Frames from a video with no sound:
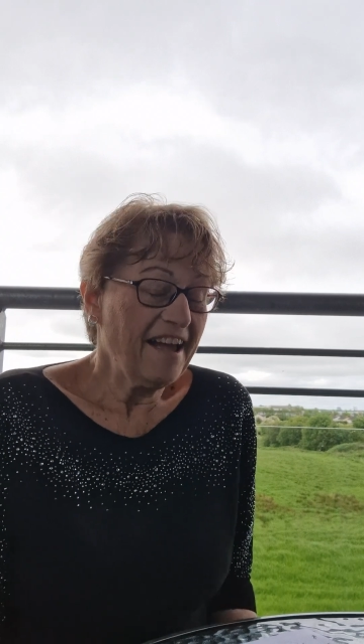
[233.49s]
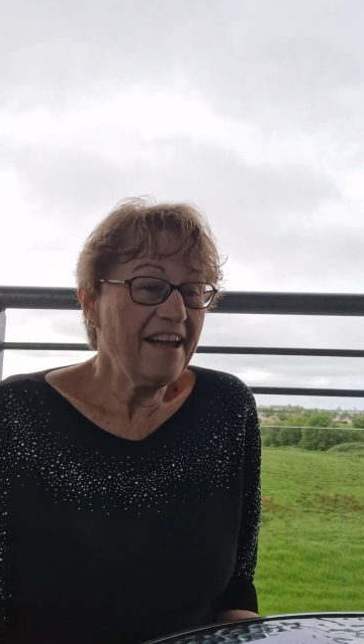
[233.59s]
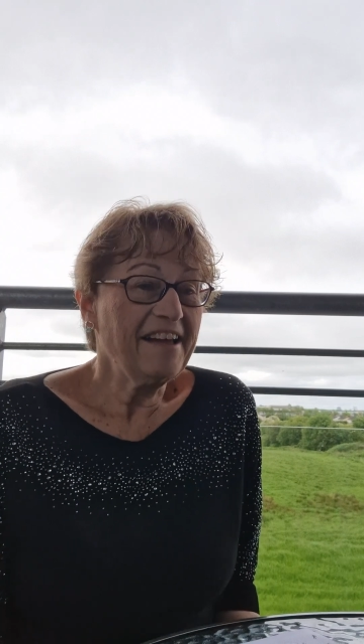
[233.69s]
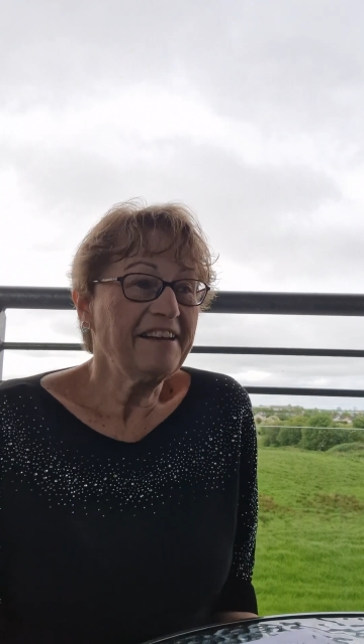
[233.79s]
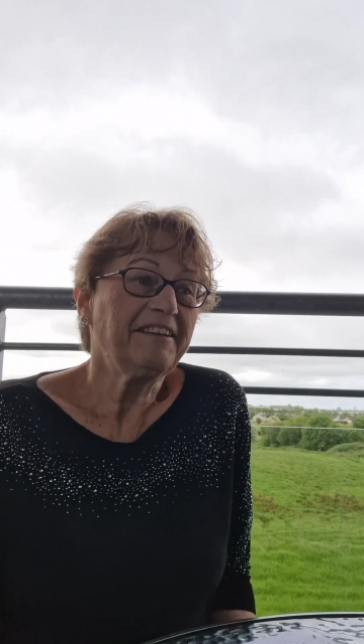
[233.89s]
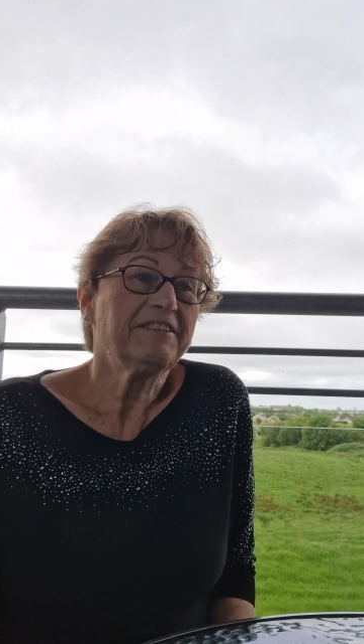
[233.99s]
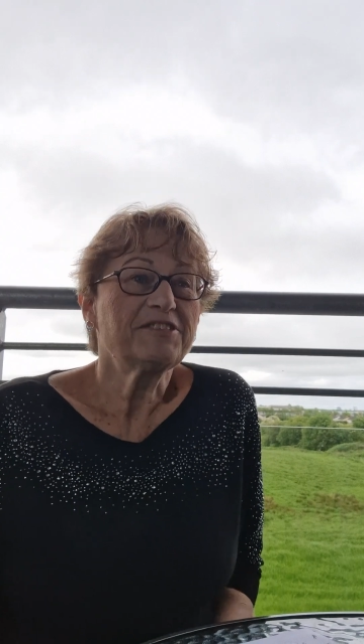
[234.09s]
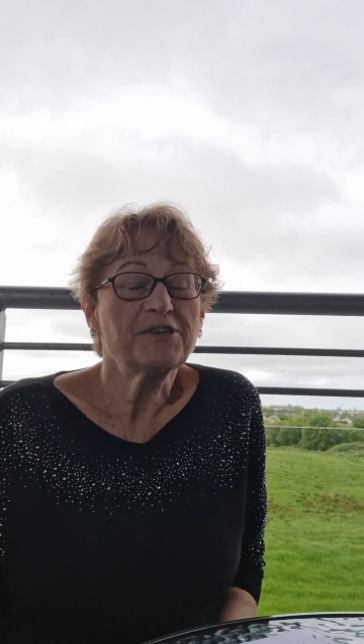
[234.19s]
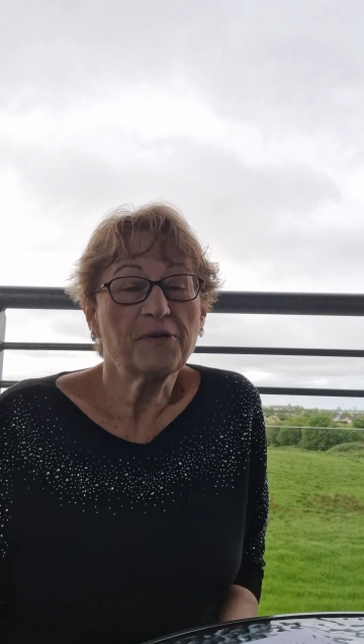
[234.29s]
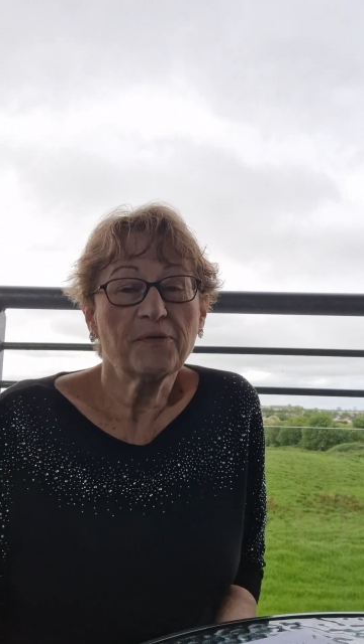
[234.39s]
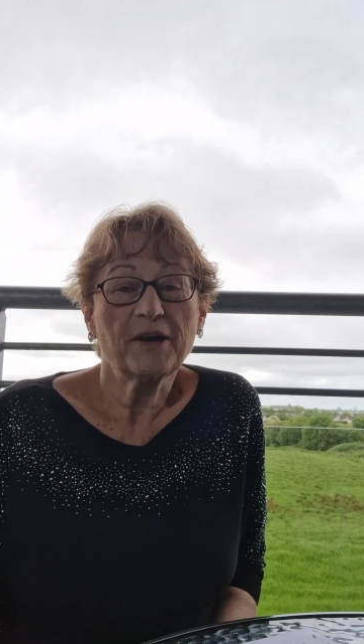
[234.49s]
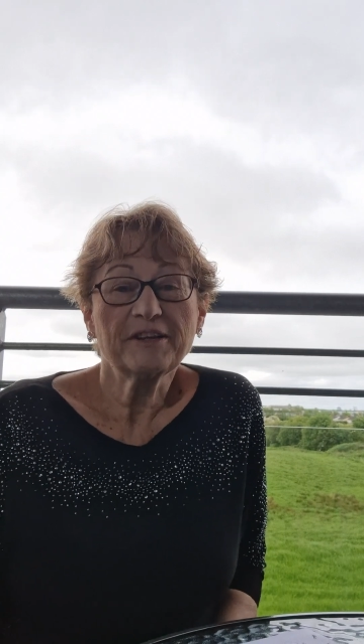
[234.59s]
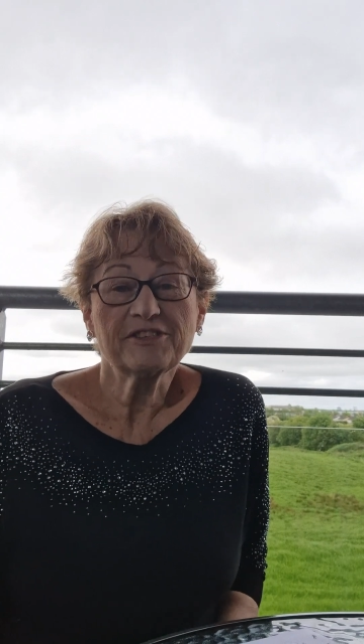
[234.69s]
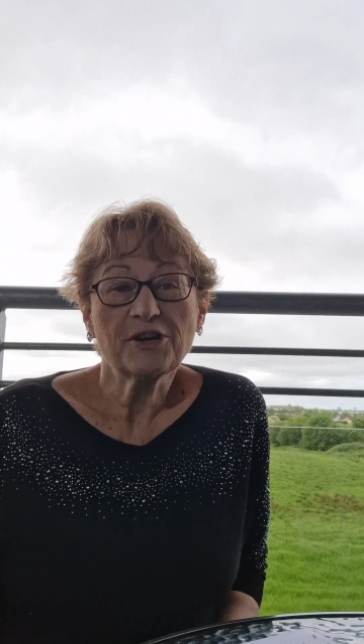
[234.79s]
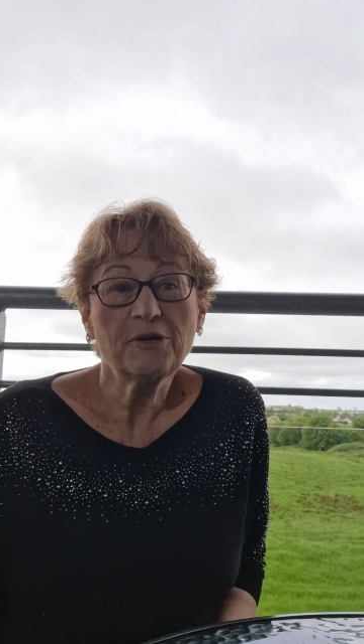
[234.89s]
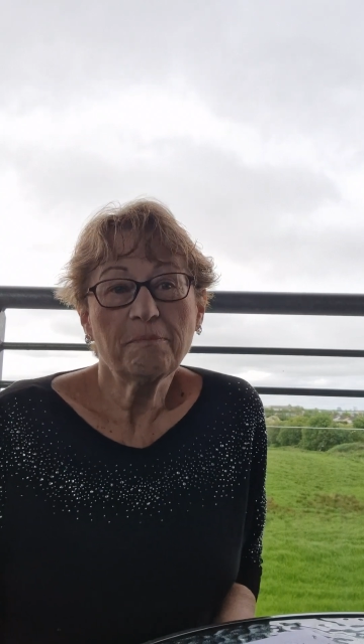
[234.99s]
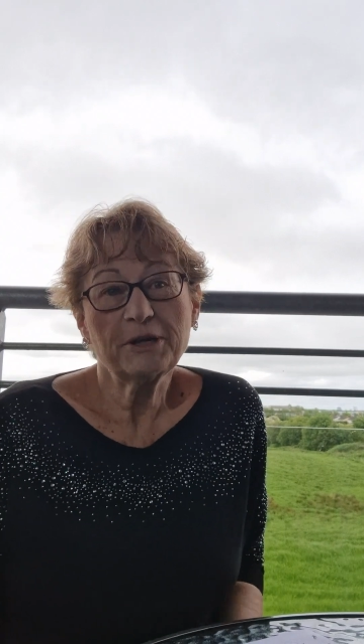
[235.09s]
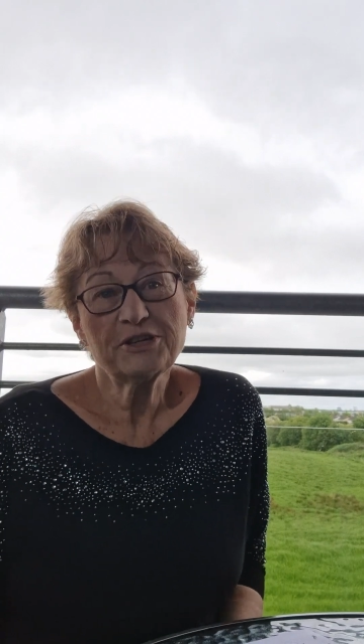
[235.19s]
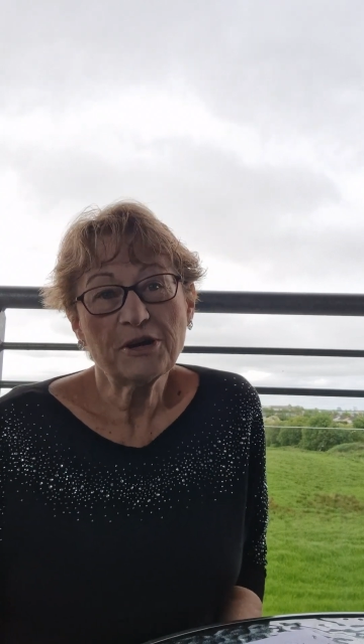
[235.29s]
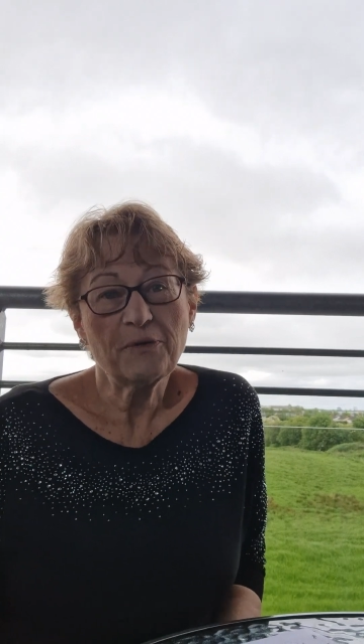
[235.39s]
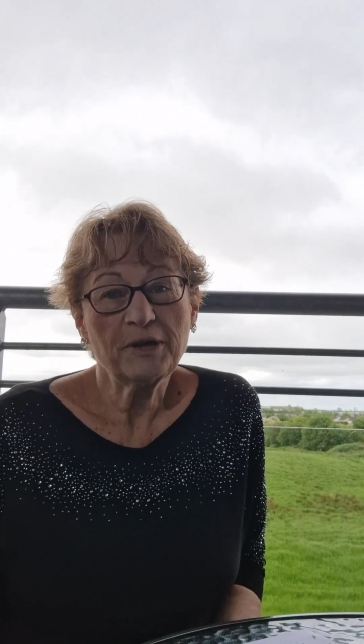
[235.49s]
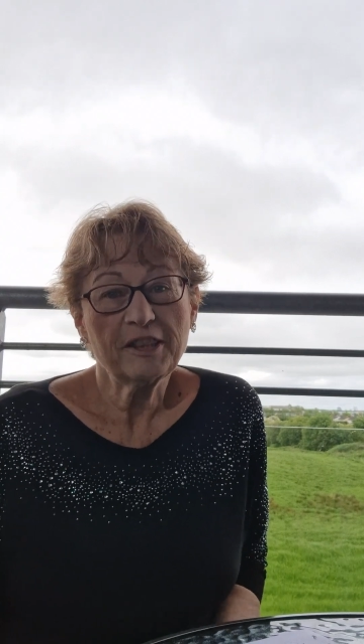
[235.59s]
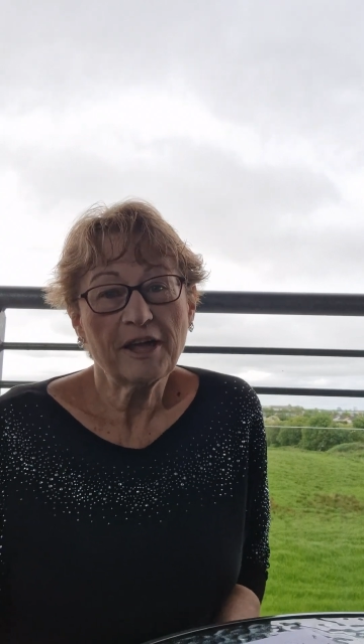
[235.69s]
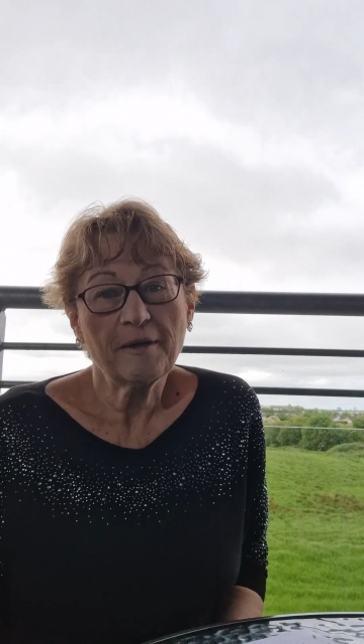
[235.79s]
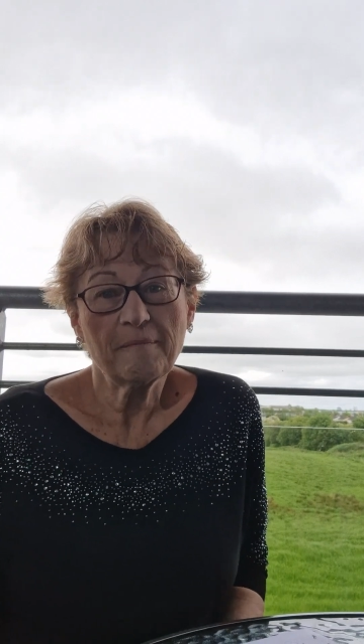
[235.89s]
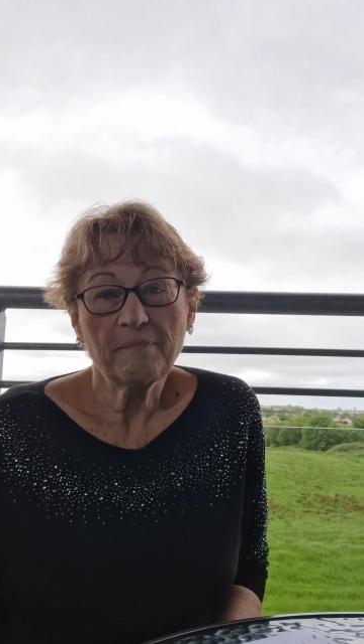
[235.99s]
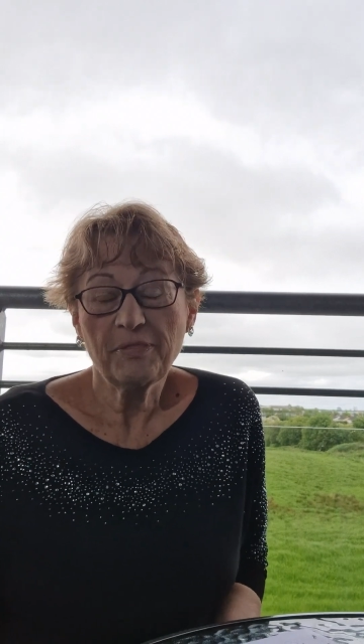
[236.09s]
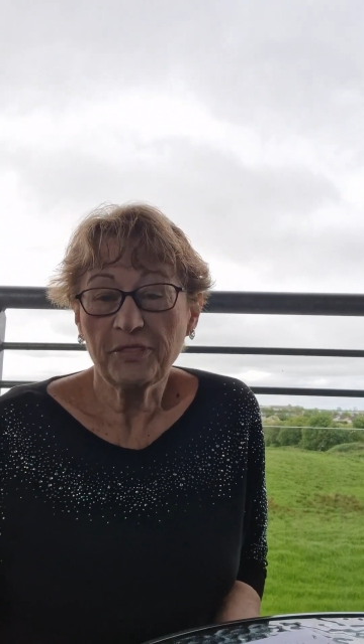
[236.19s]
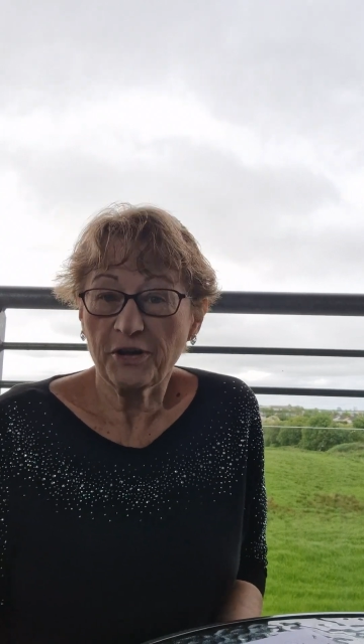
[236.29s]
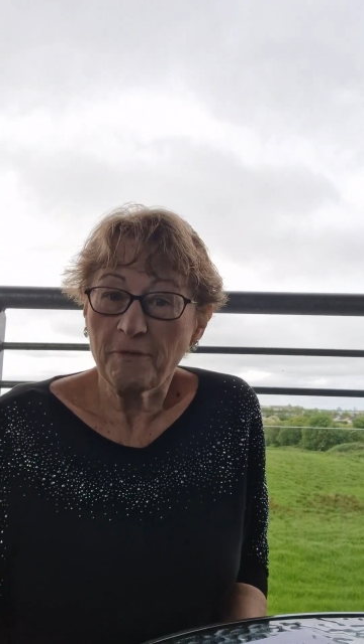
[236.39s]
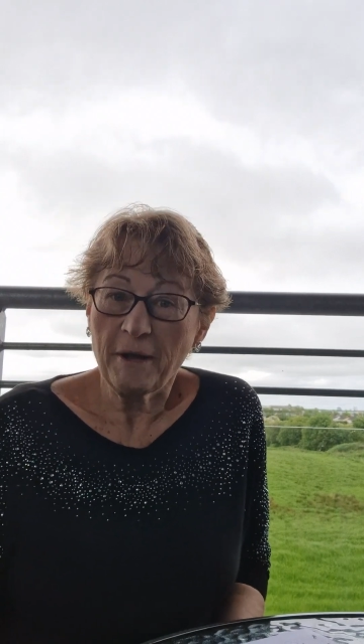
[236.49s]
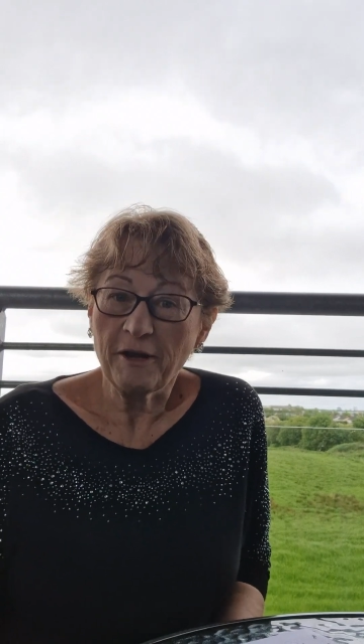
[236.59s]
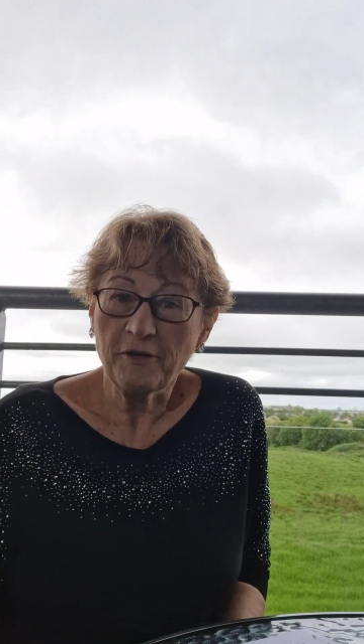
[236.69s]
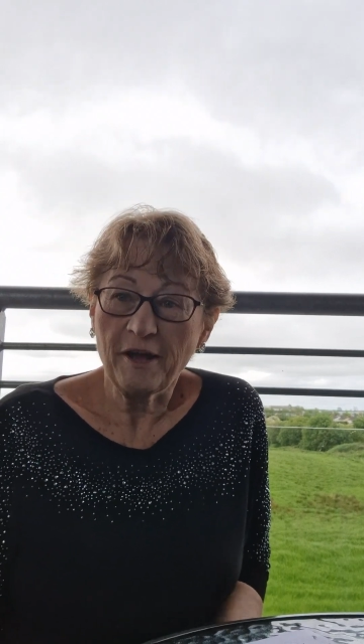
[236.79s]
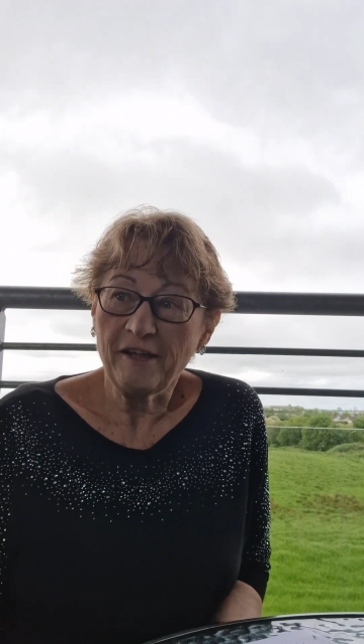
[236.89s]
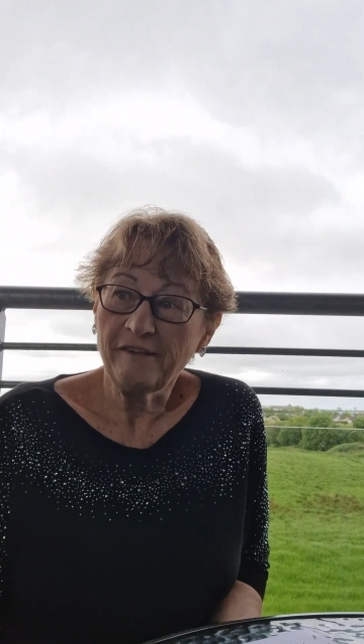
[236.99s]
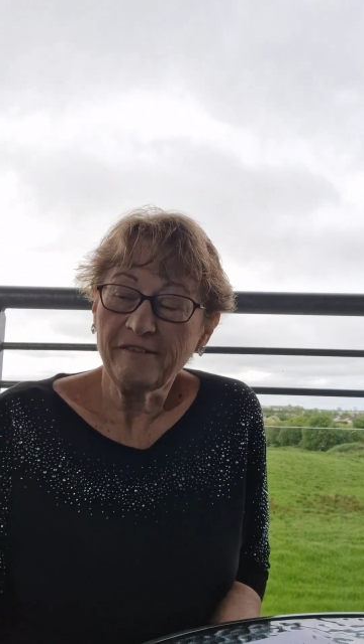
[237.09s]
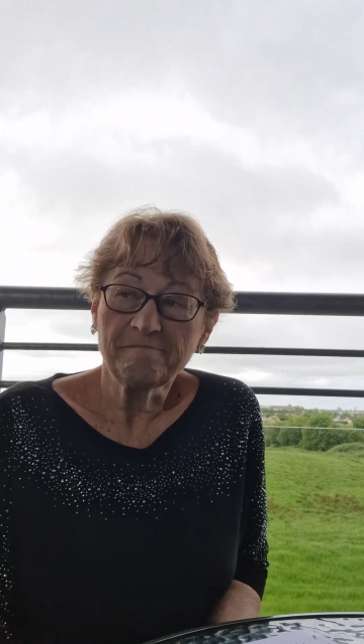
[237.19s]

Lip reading: And so I start by showing them their background